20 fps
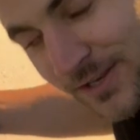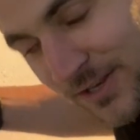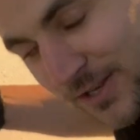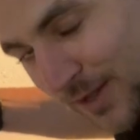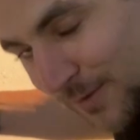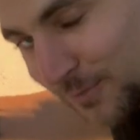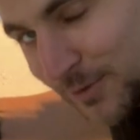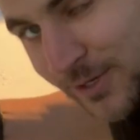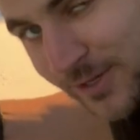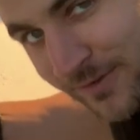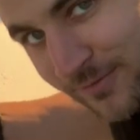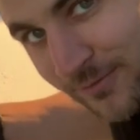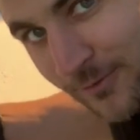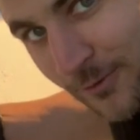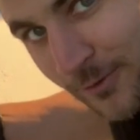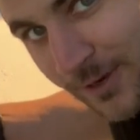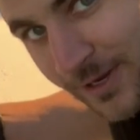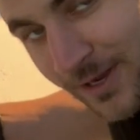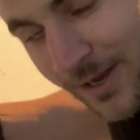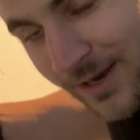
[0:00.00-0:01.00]

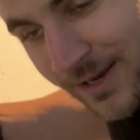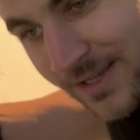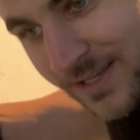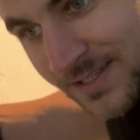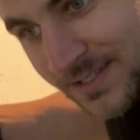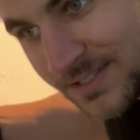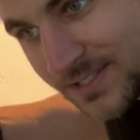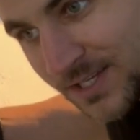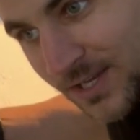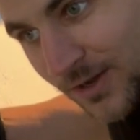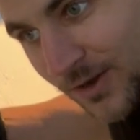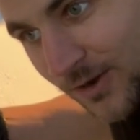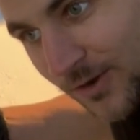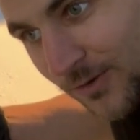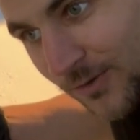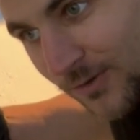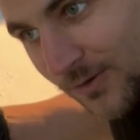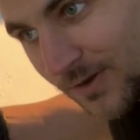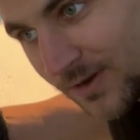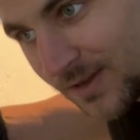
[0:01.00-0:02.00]
WD-40 on it,
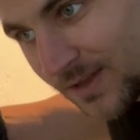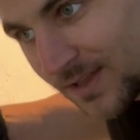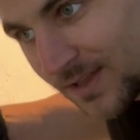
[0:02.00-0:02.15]
so